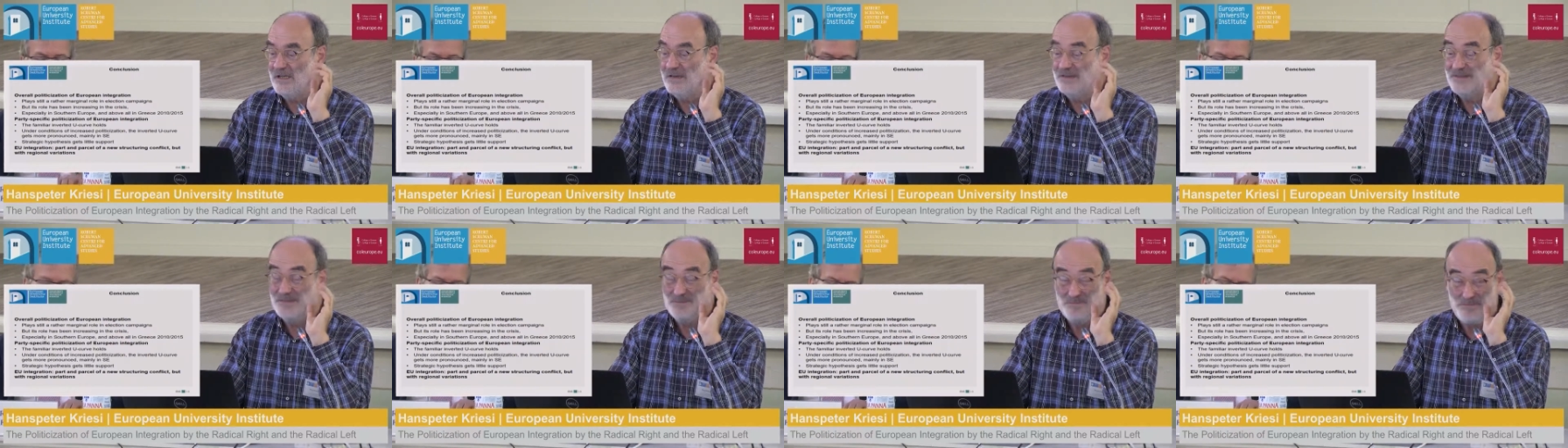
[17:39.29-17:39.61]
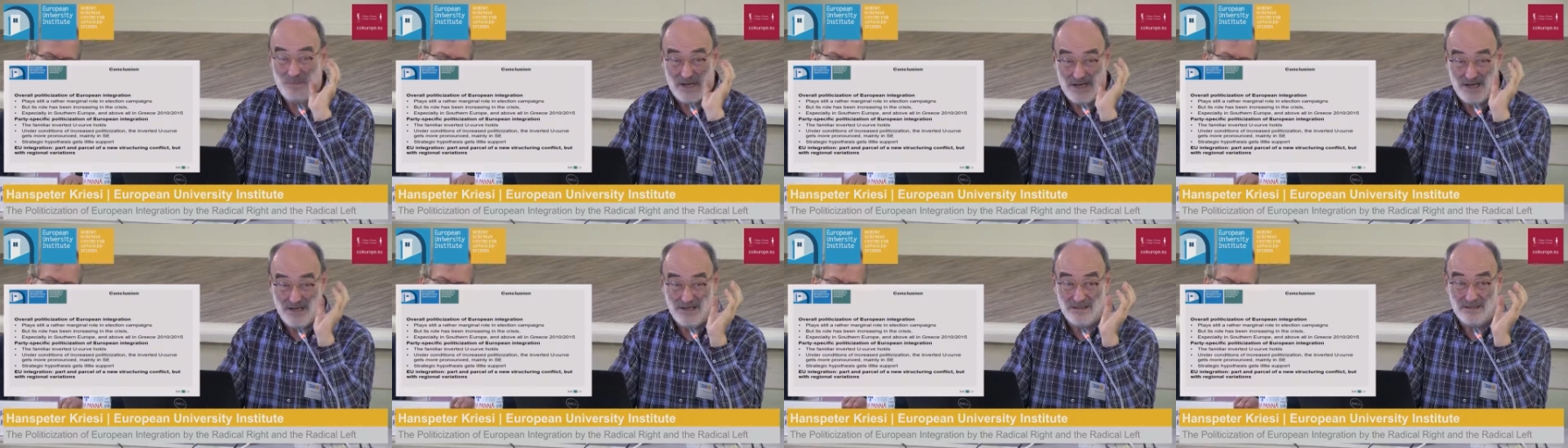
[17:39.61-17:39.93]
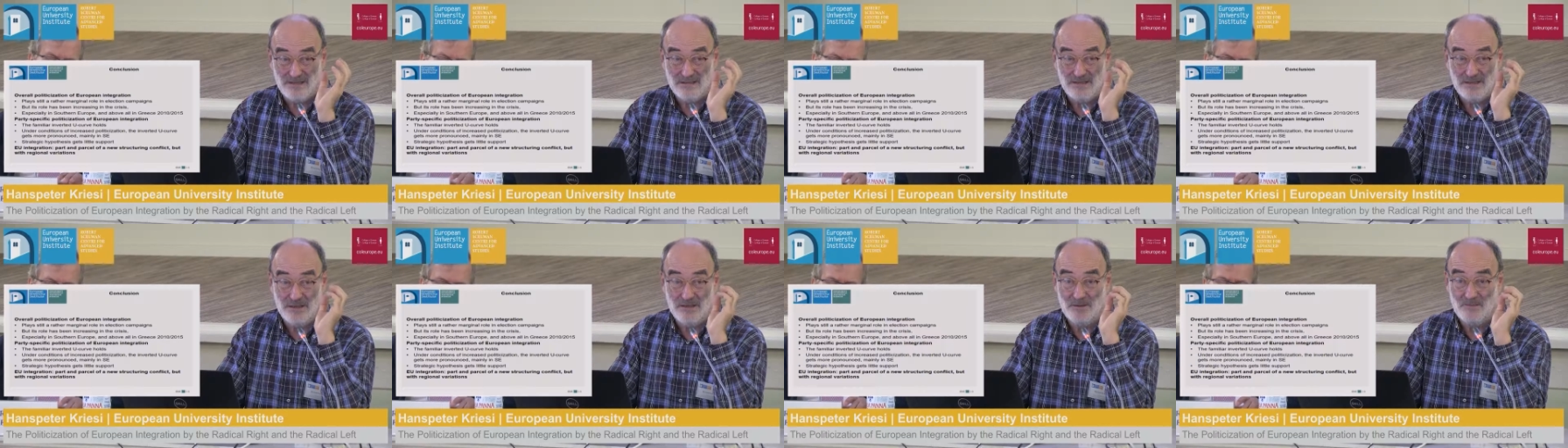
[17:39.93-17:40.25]
is
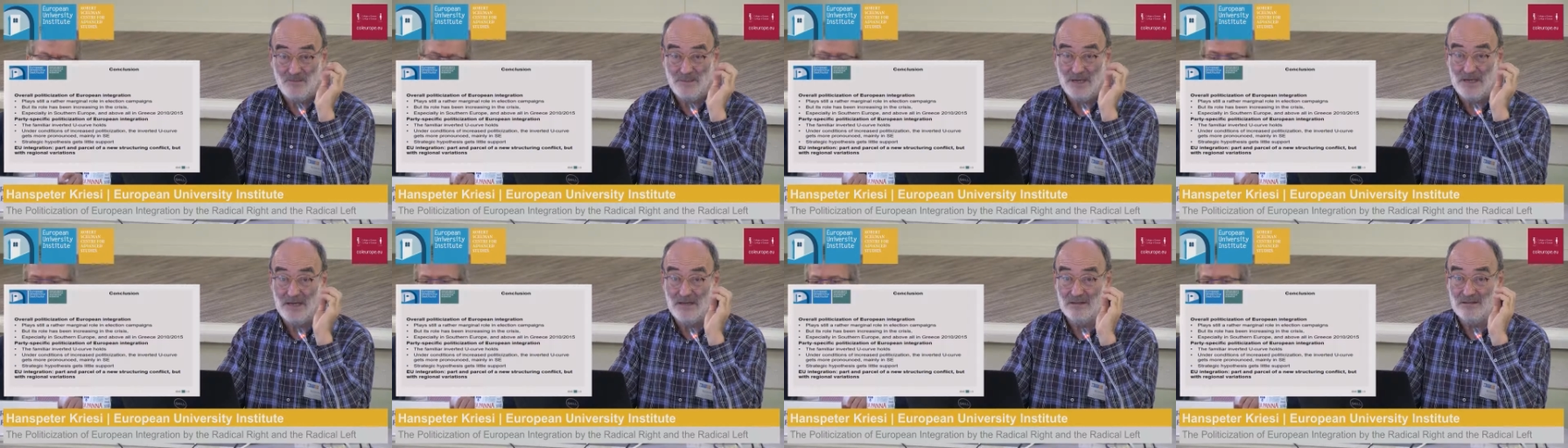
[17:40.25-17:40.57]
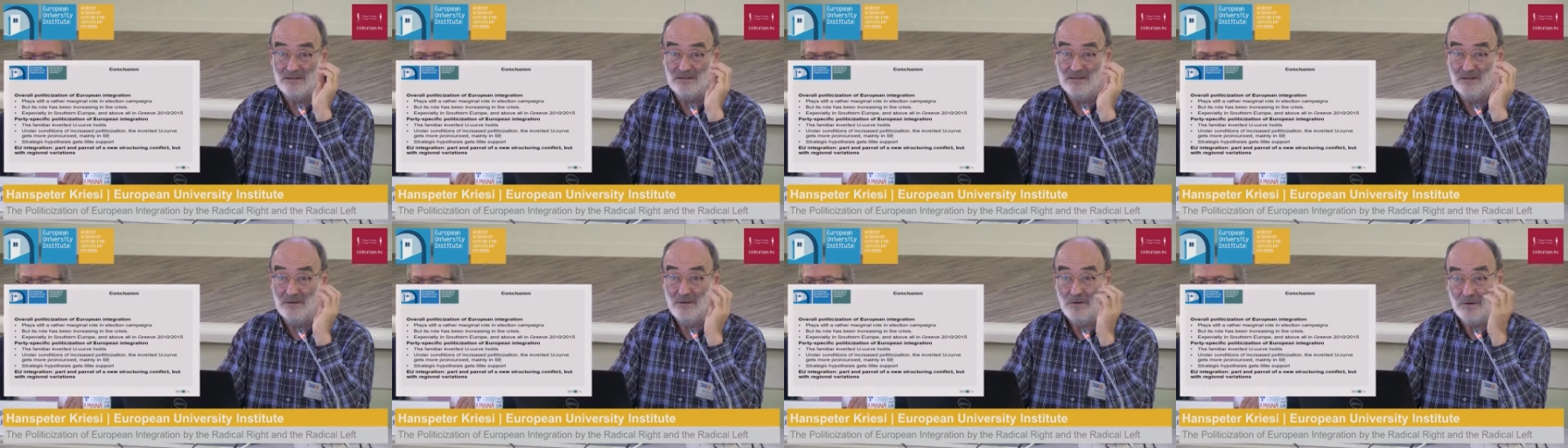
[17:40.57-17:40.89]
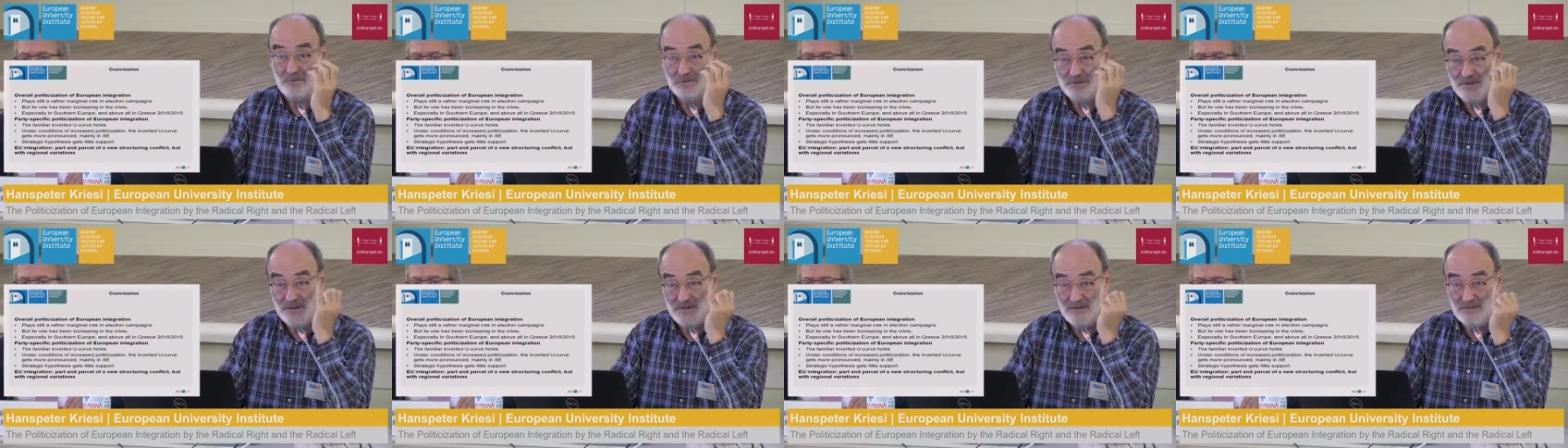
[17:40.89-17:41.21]
part and parcel
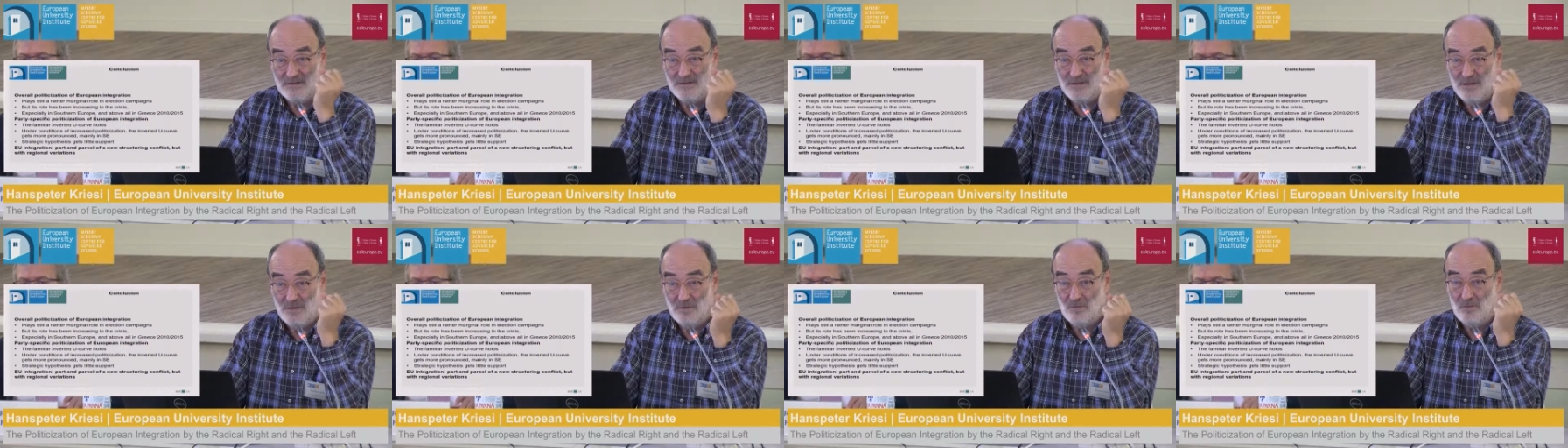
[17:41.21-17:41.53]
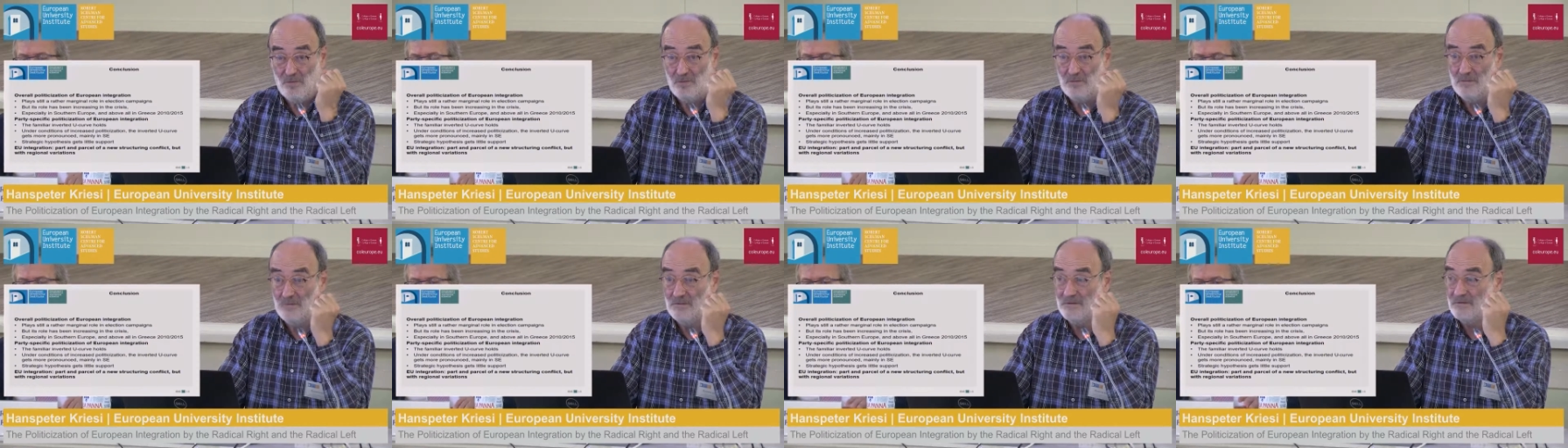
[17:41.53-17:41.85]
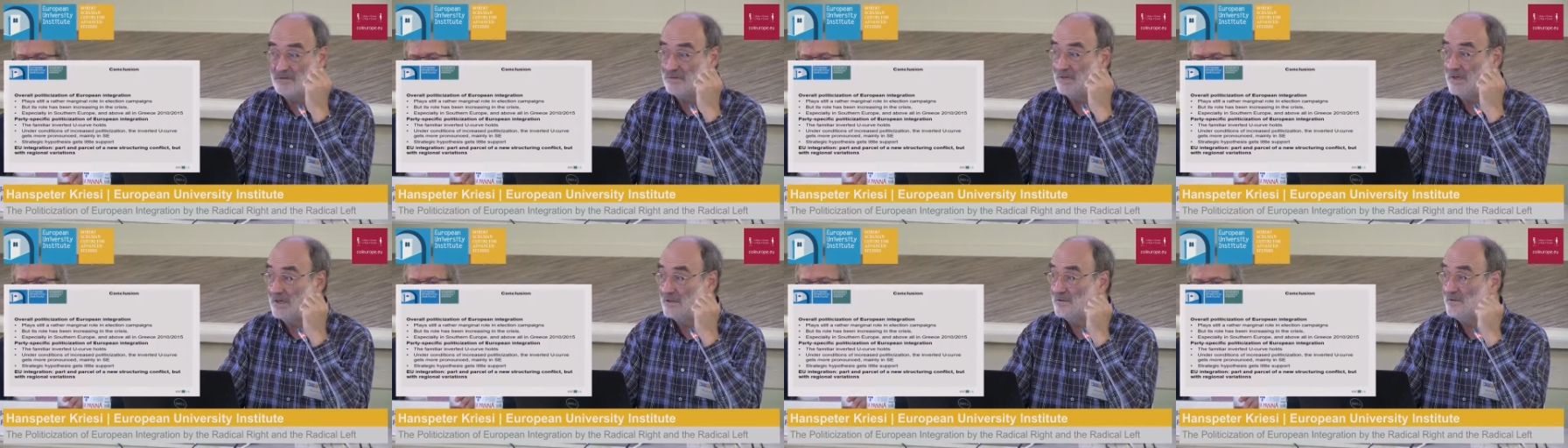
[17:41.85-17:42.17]
of this new
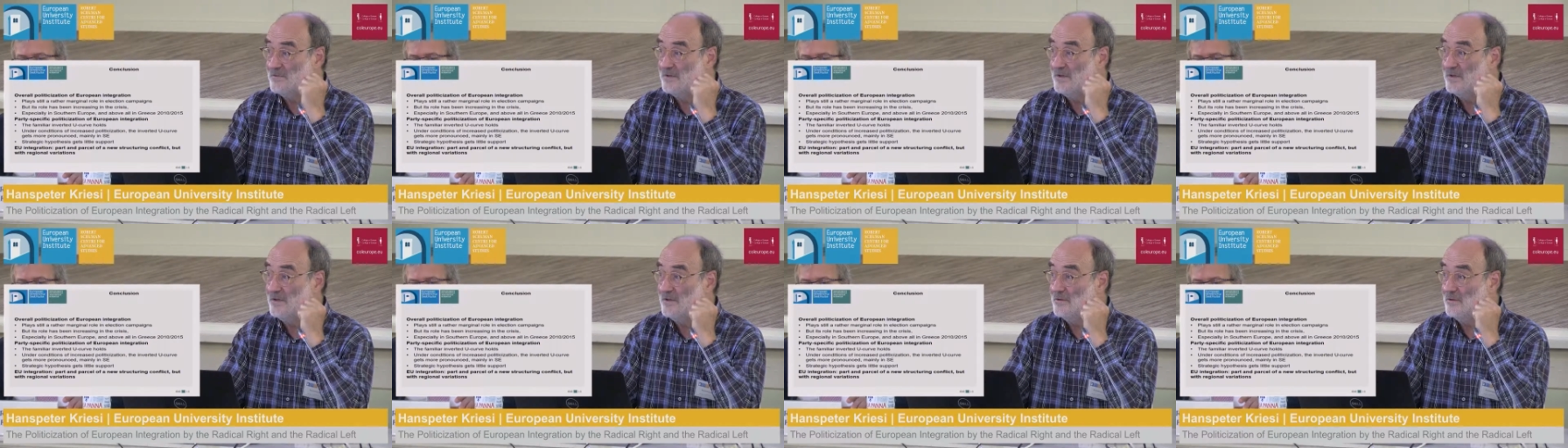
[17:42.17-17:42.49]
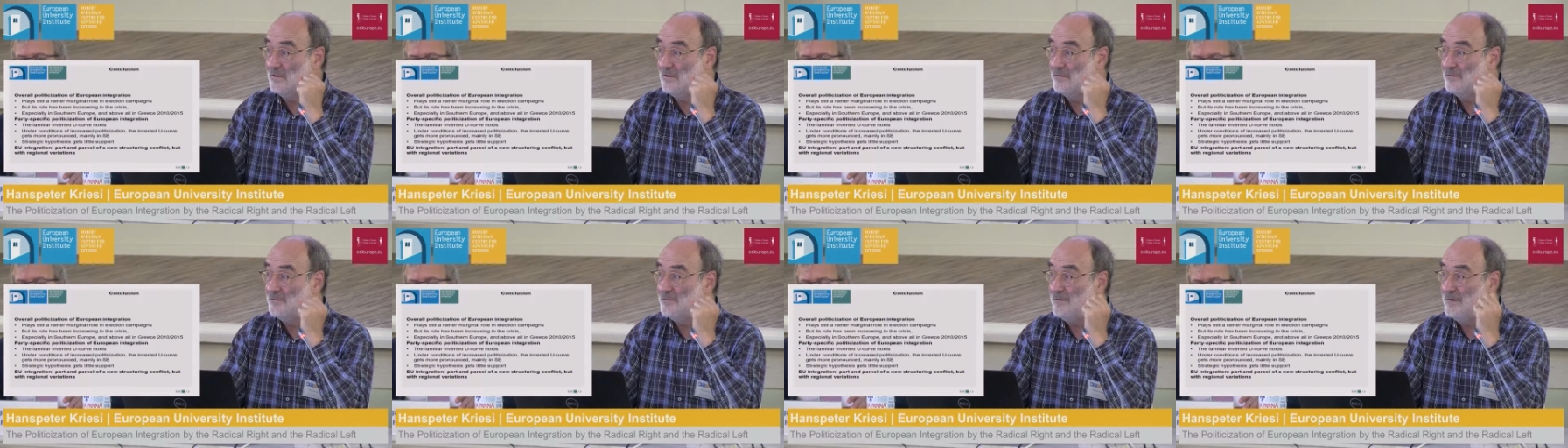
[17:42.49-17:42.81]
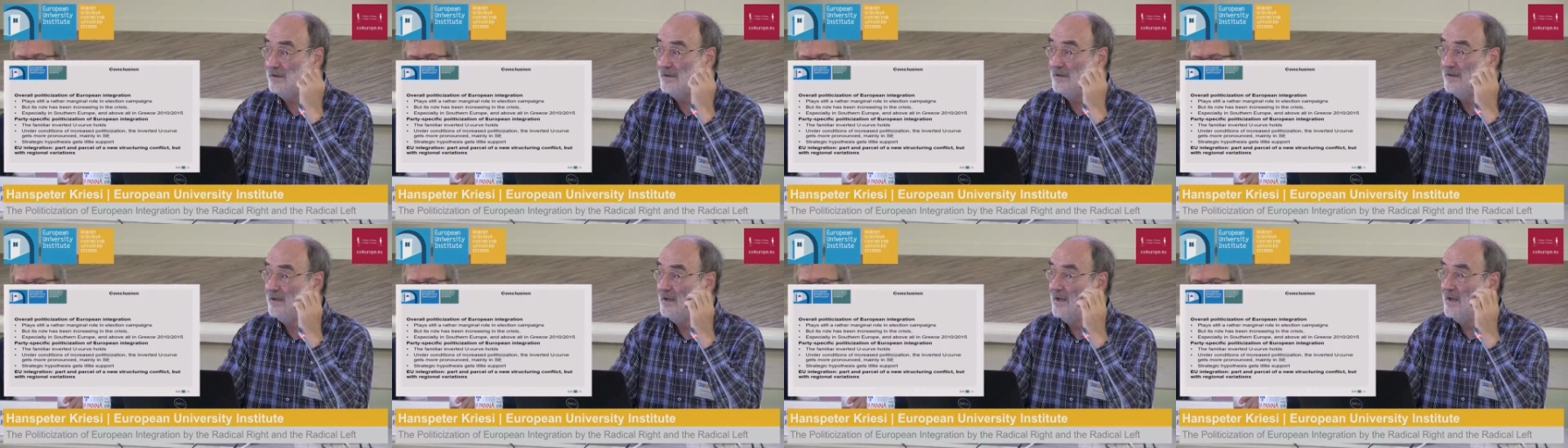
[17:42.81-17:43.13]
structuring
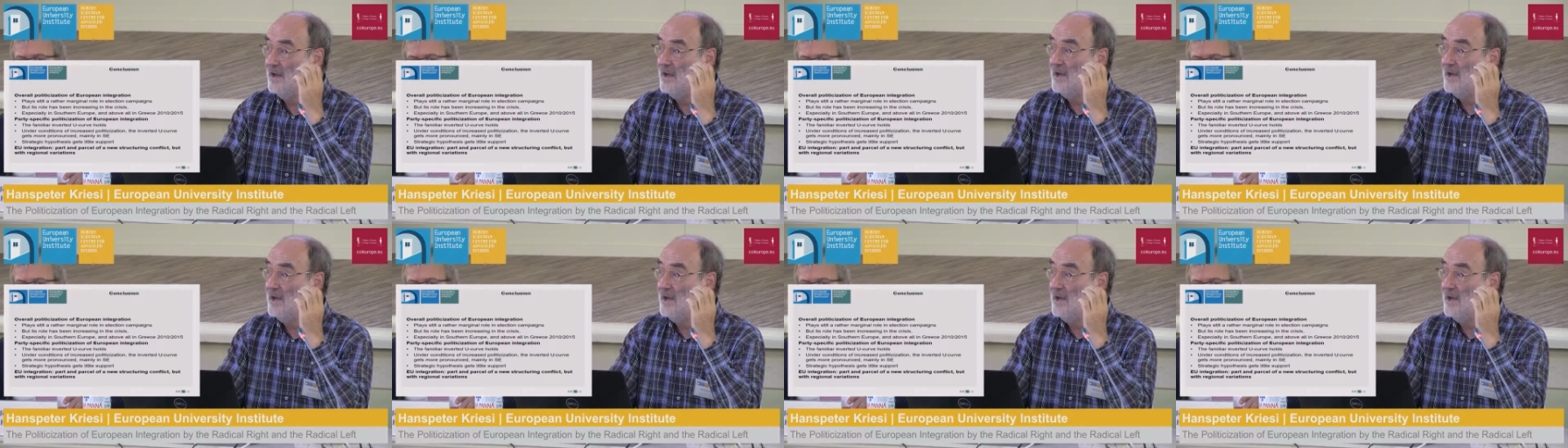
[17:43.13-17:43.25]
conflict,